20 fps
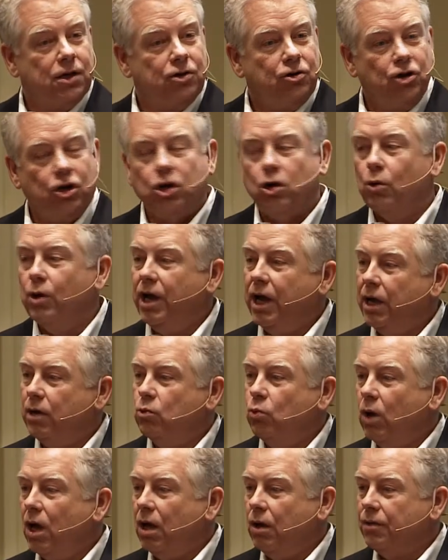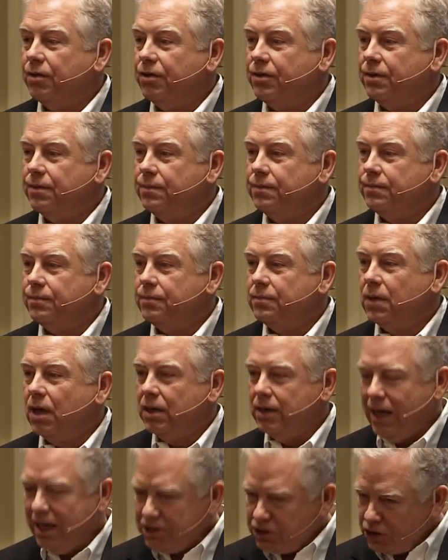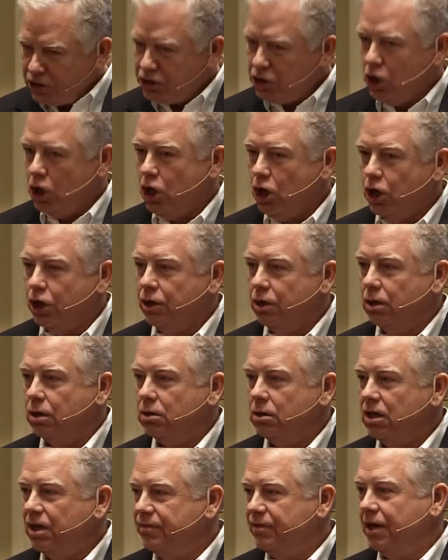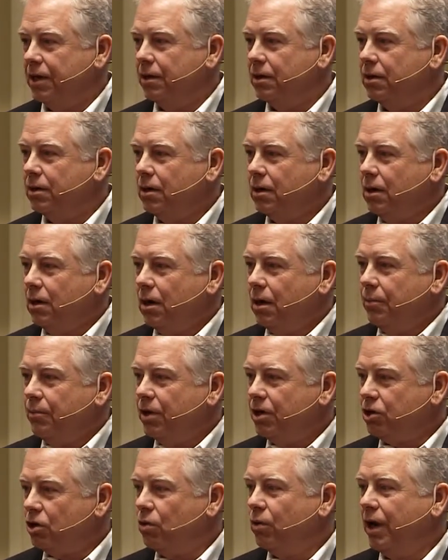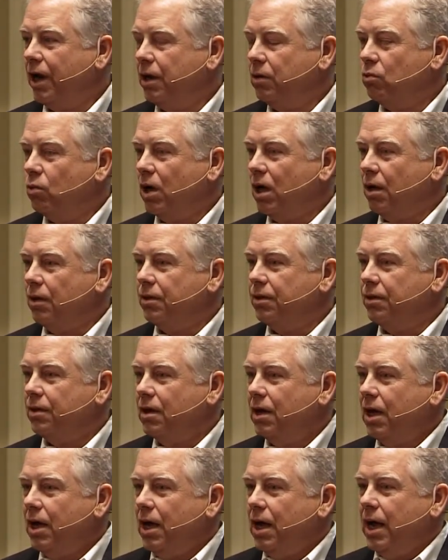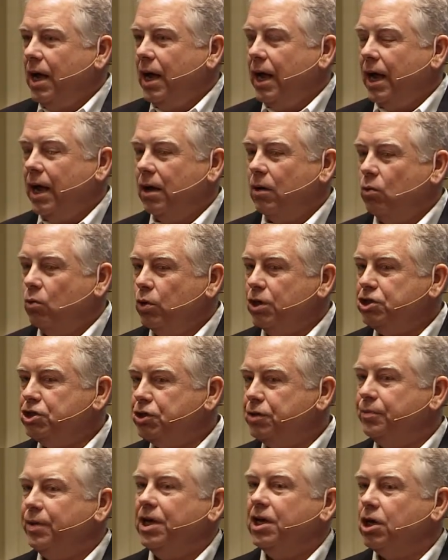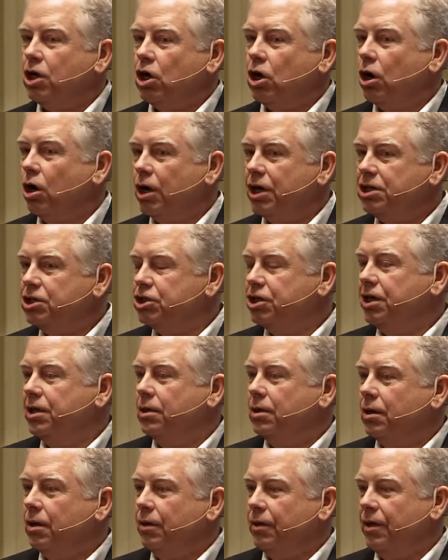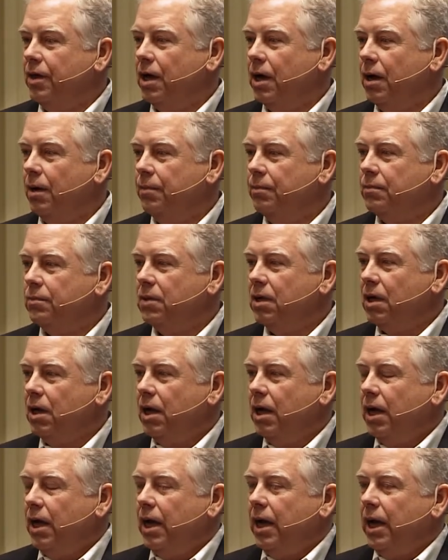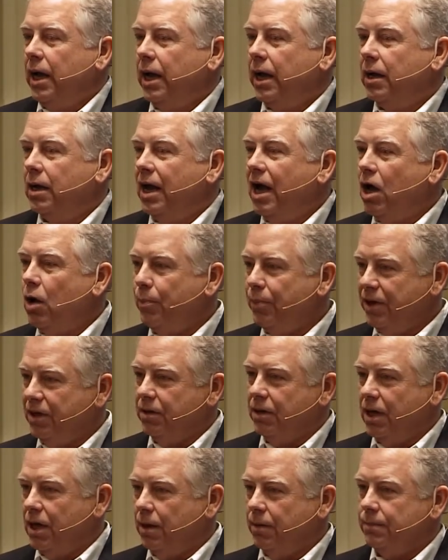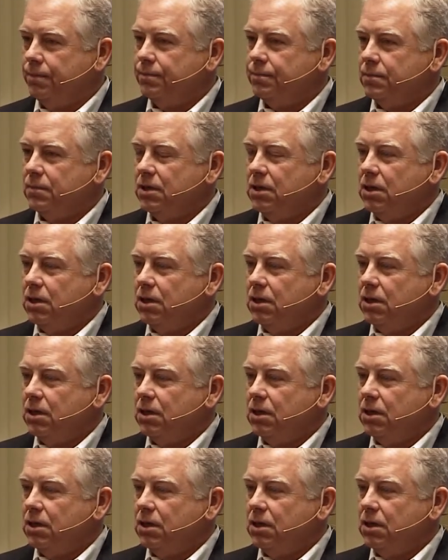to create wealth. Not just earn a living, but create wealth. And we should be encouraging them and helping them